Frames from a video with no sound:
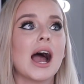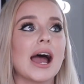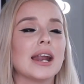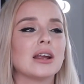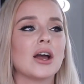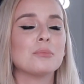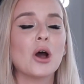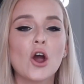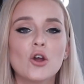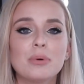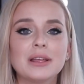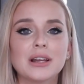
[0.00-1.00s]
and I'm
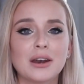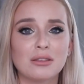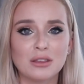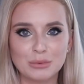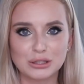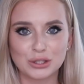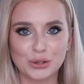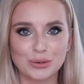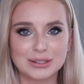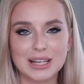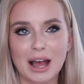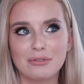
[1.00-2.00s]
hoping none of them are
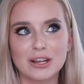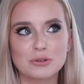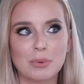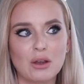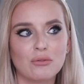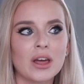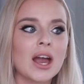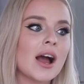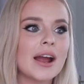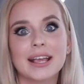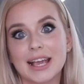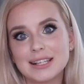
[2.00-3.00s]
too savage, but if they
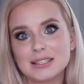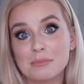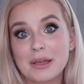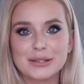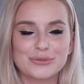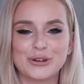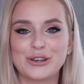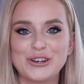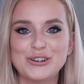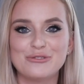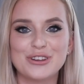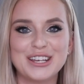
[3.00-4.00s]
are, I guess it makes for a
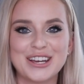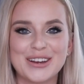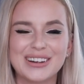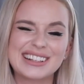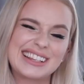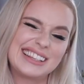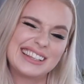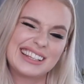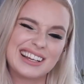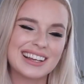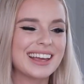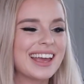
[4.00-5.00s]
good video.
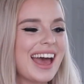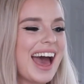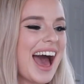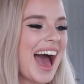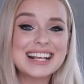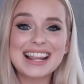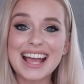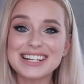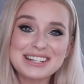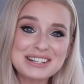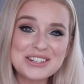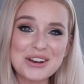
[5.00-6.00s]
So
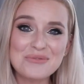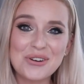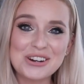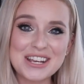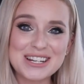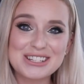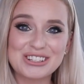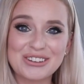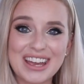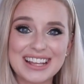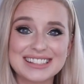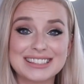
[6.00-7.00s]
let's just jump on into
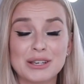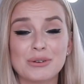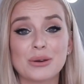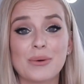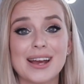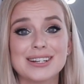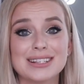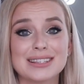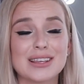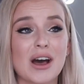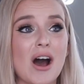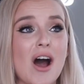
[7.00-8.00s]
it and see what the
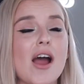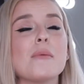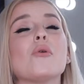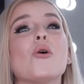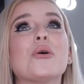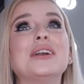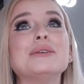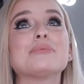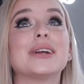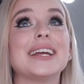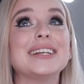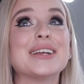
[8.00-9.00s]
questions are. I'm already
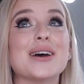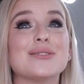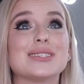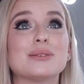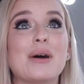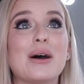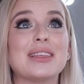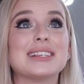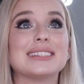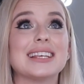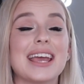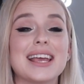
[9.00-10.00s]
pretty nervous about
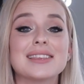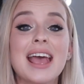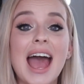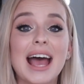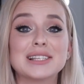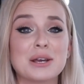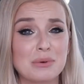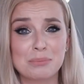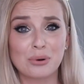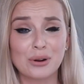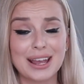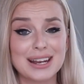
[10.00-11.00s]
this as it is, as I'm a
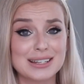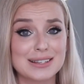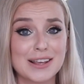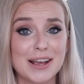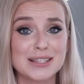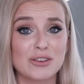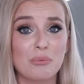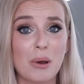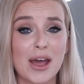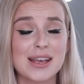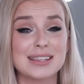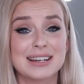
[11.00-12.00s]
pretty indecisive
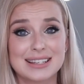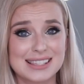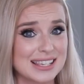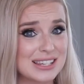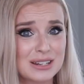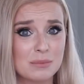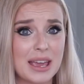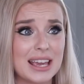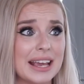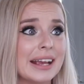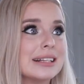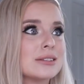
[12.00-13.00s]
person. Decision
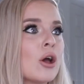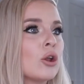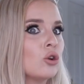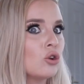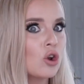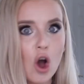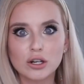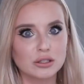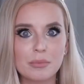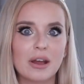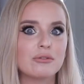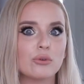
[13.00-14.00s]
making is
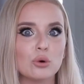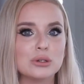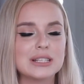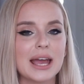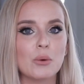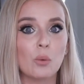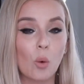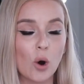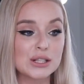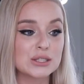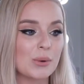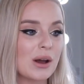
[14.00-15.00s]
not my forte
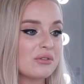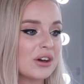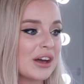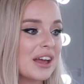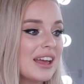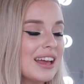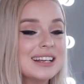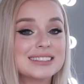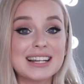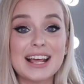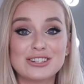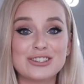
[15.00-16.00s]
whatsoever.
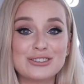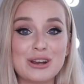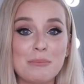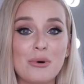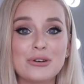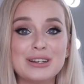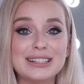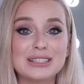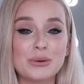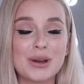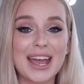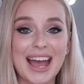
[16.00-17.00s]
So let's just jump on
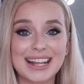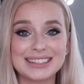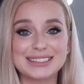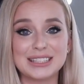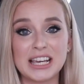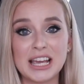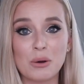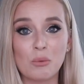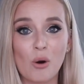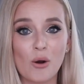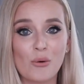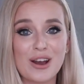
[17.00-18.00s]
into it and see
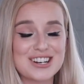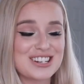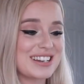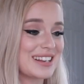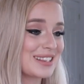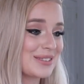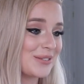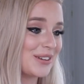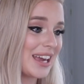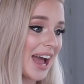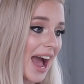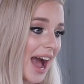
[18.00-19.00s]
what questions
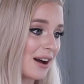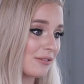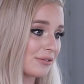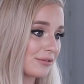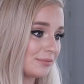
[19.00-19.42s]
we have.